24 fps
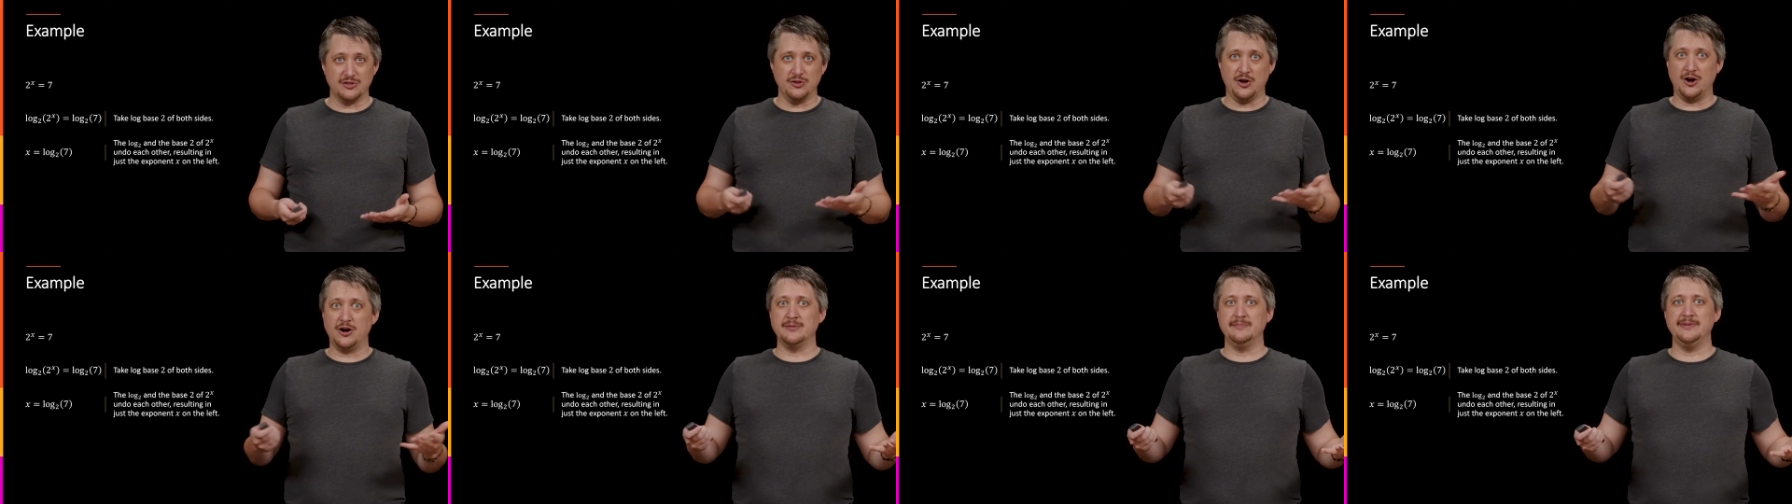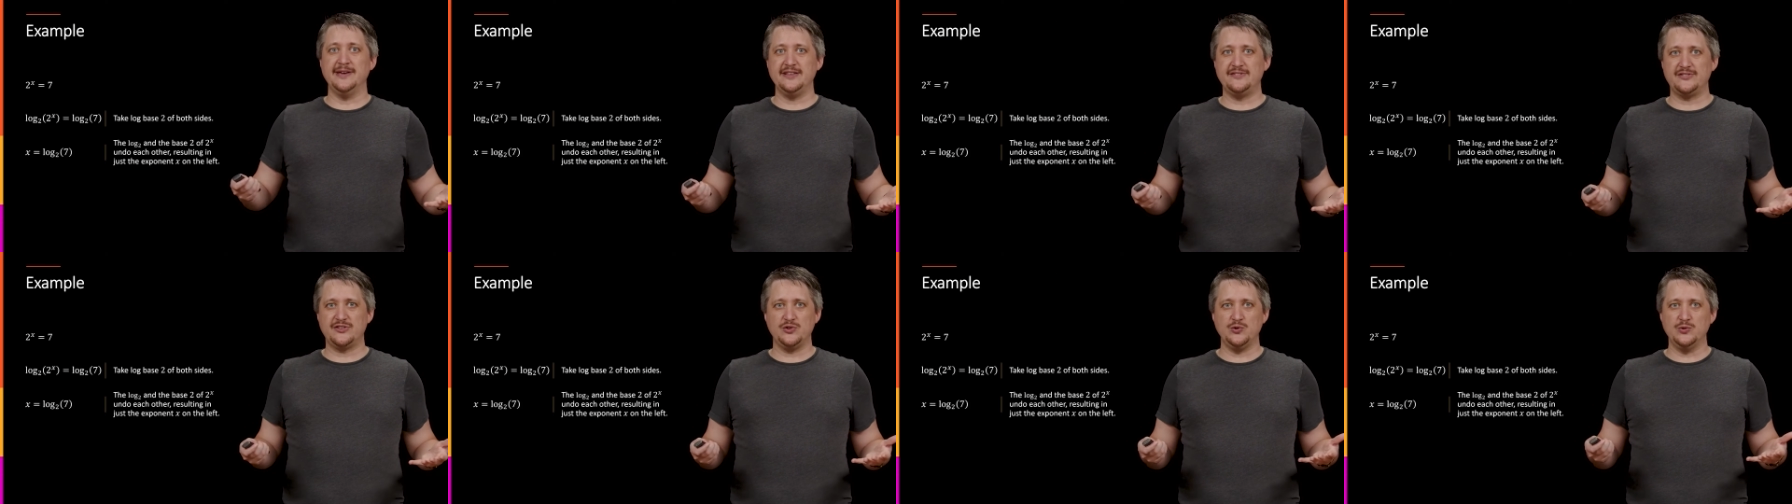Log
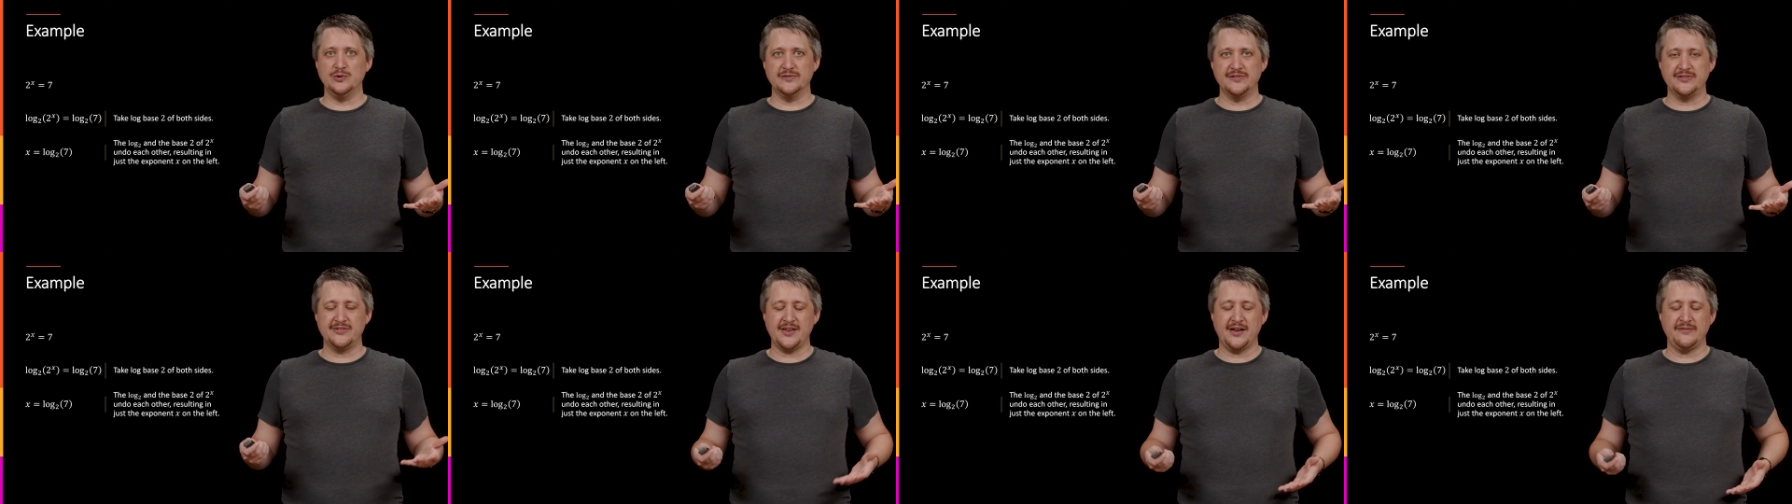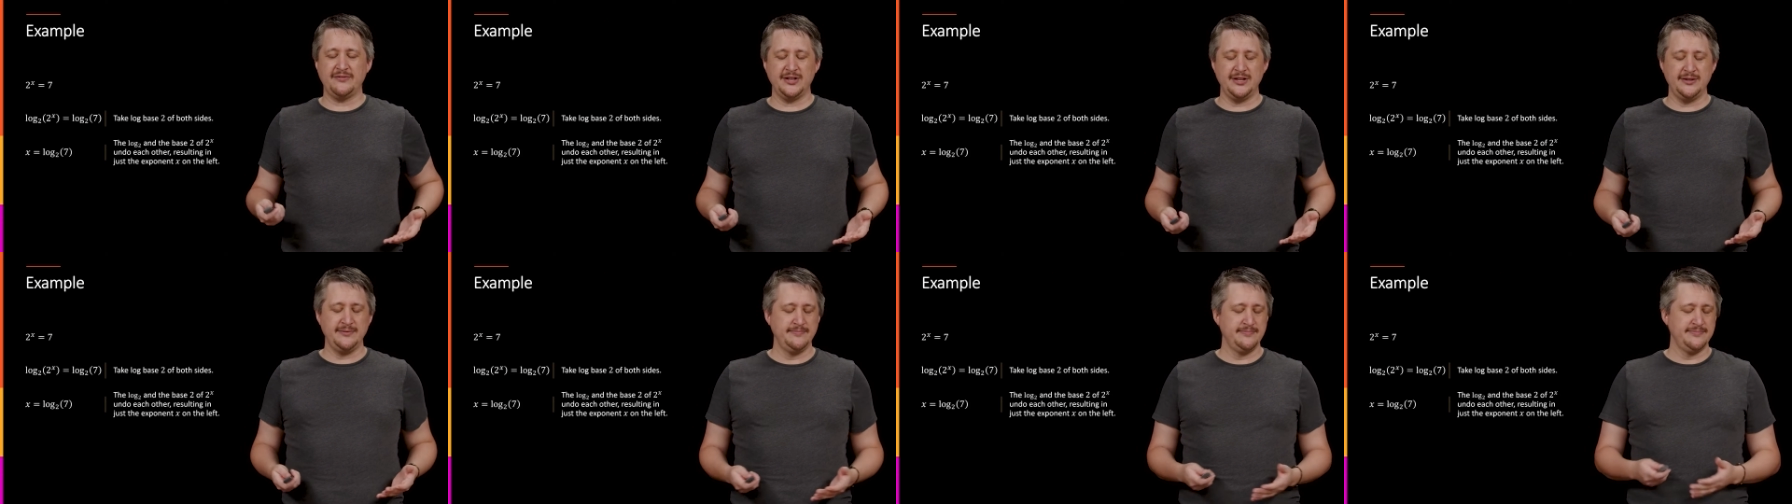base 2 of
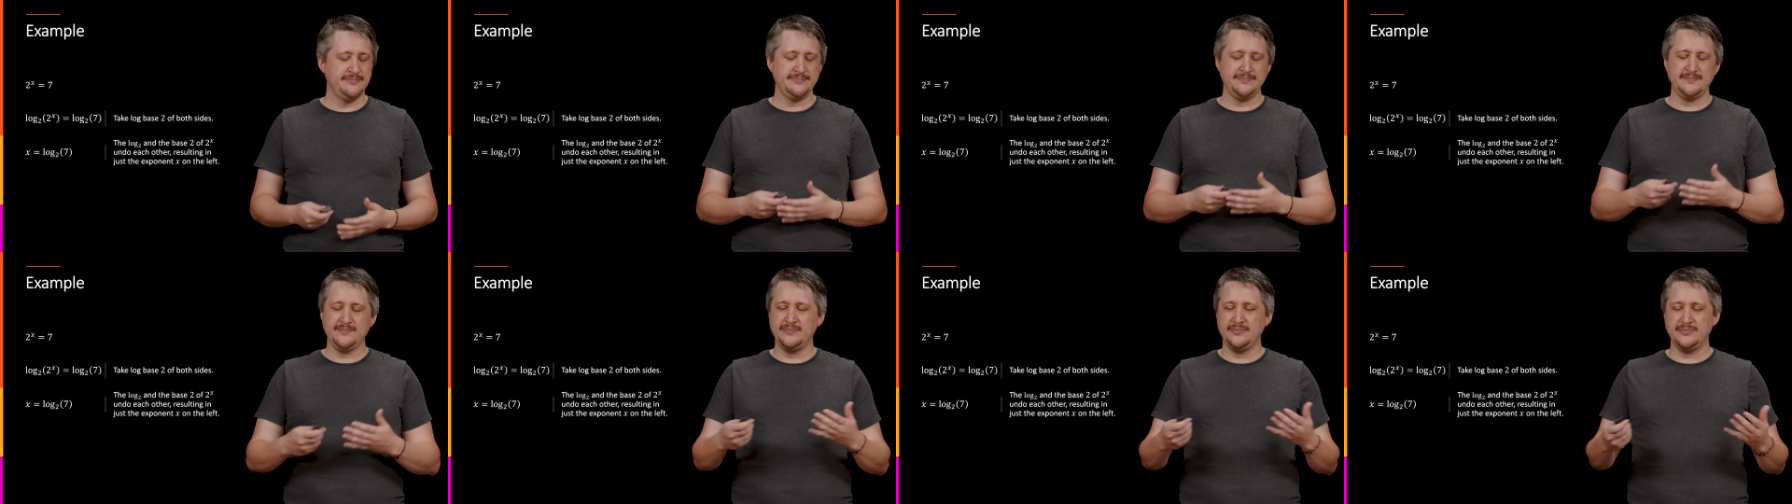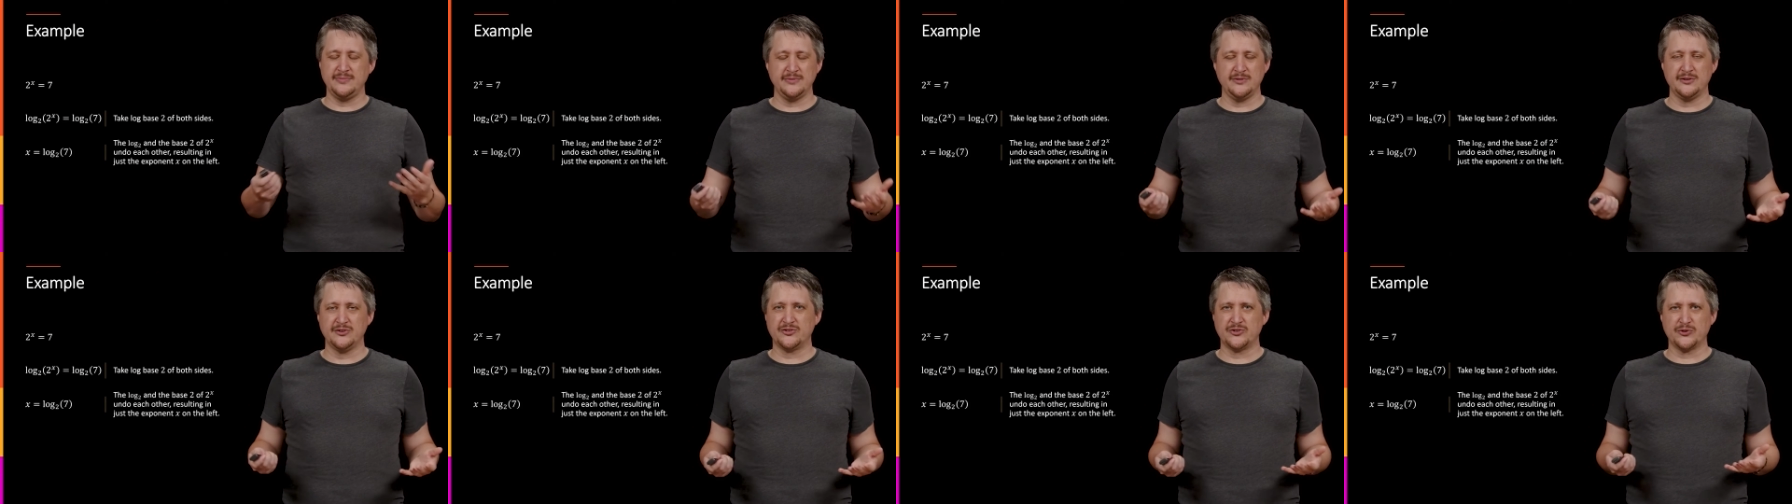7,
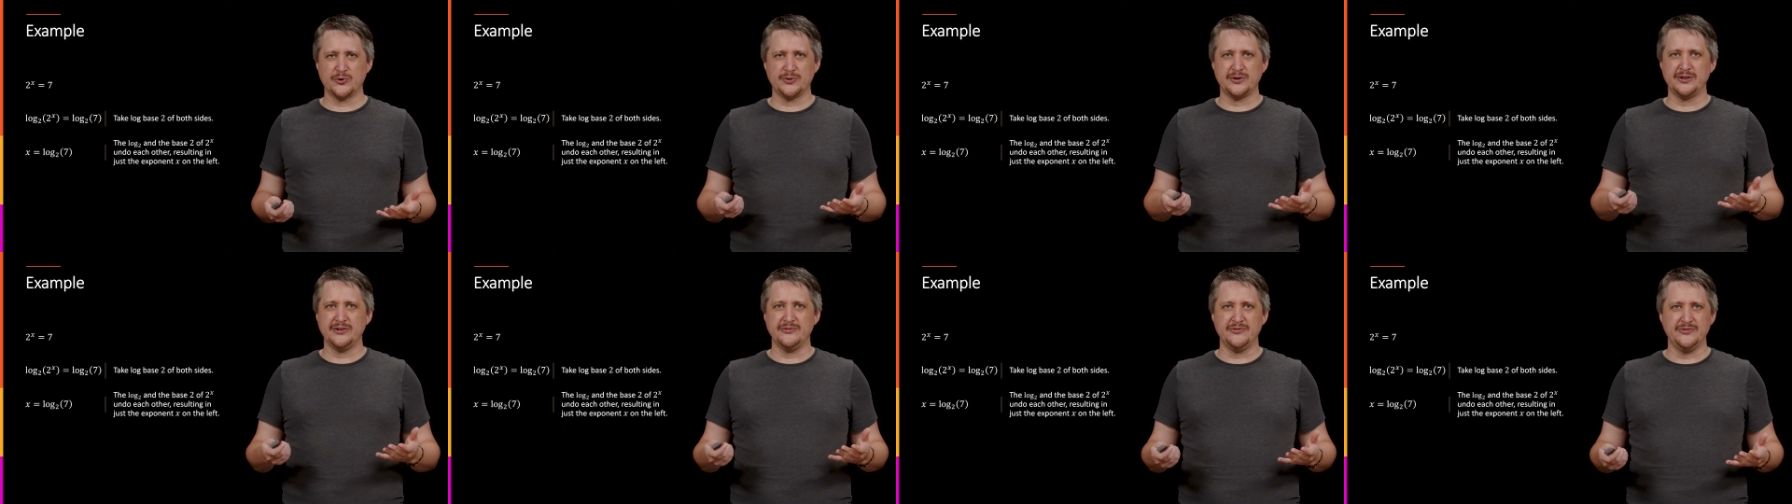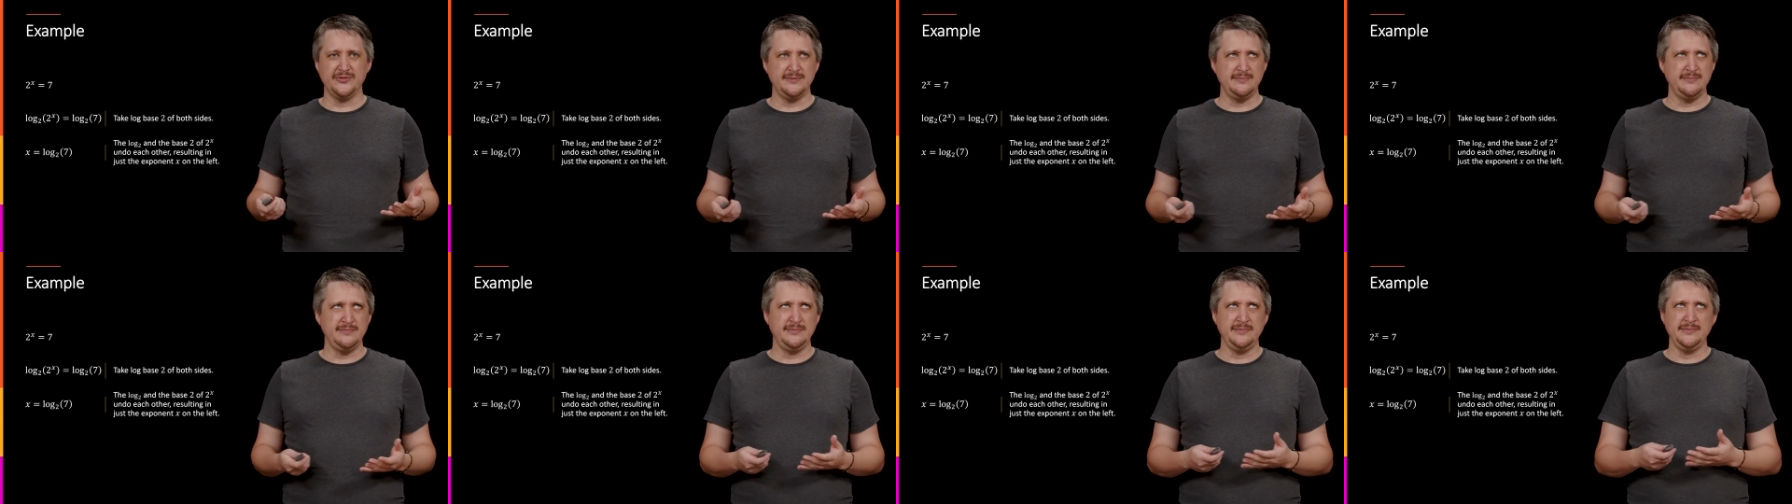there's sort of